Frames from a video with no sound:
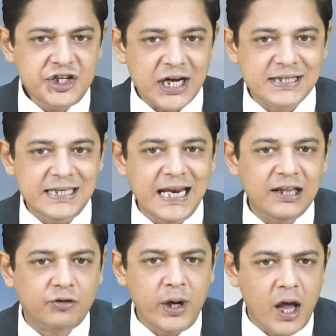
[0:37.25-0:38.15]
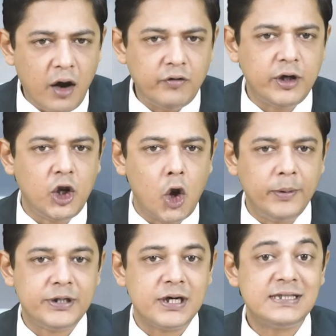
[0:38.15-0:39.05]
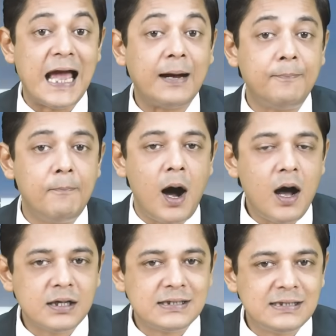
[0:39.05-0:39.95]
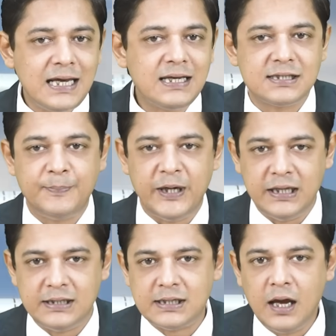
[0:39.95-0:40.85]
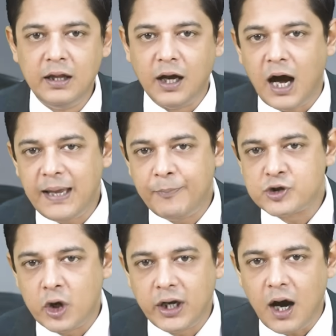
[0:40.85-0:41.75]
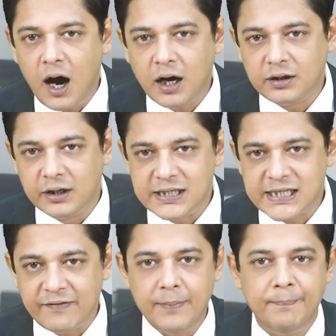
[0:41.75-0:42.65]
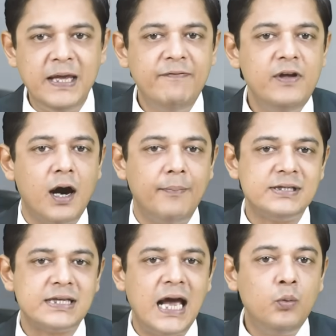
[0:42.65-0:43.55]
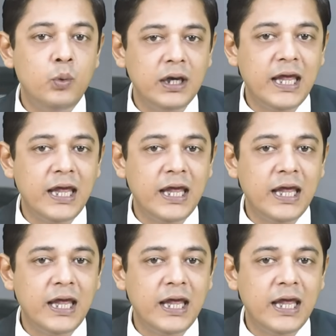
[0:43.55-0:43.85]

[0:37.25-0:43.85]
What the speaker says: exceeding 300 kilometers at Mach 6 speeds, the hypersonic R-37 BVR missile will